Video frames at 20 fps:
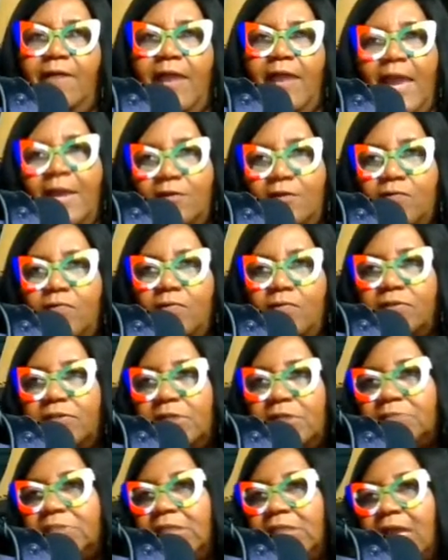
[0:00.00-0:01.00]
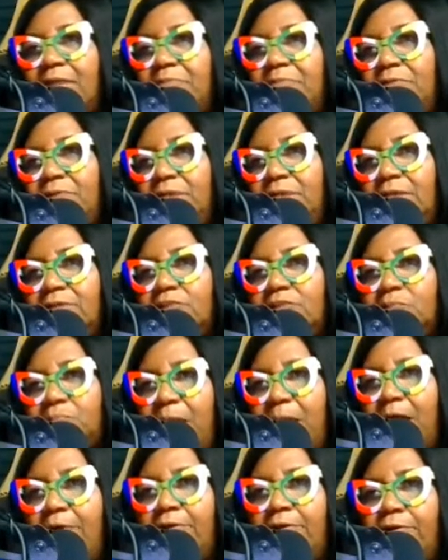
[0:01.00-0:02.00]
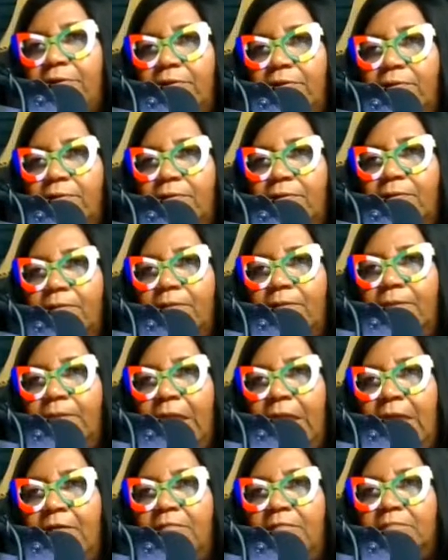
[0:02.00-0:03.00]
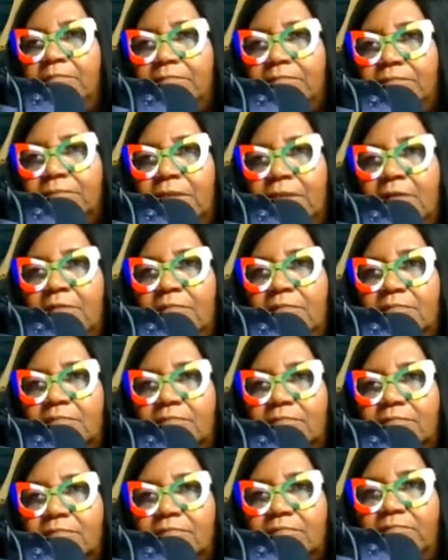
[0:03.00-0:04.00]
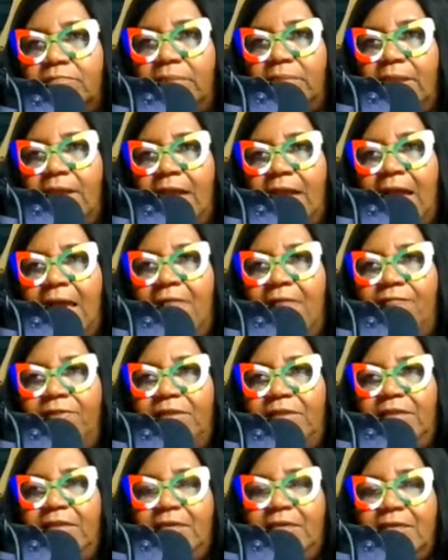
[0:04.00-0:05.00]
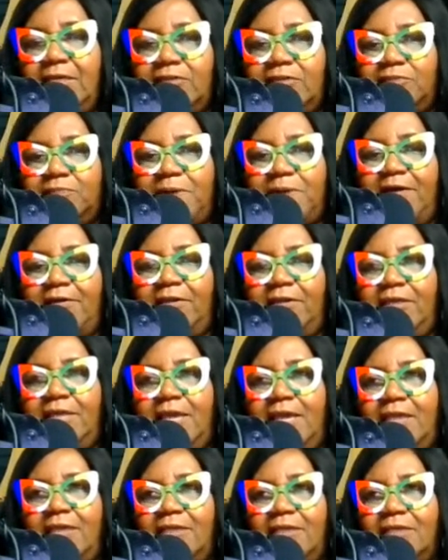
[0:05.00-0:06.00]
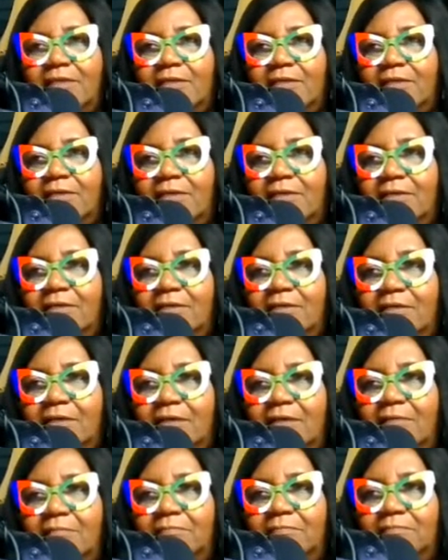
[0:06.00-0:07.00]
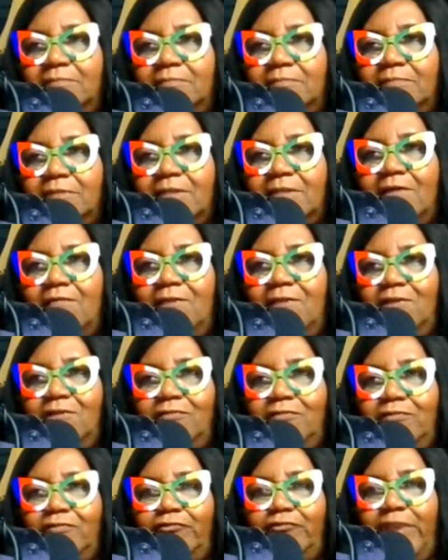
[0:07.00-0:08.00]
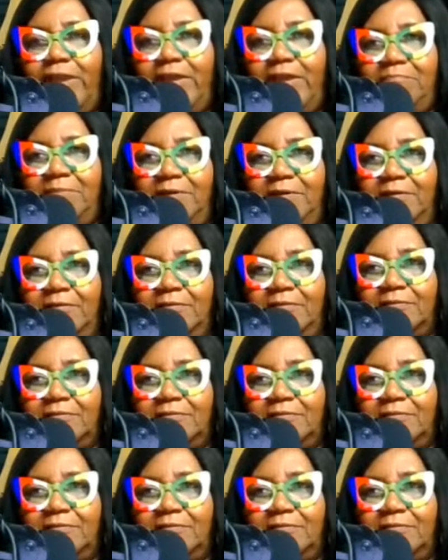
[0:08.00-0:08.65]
And sometimes you need a spotter. Yeah. I haven't needed a spotter yet because I only do the treadmill.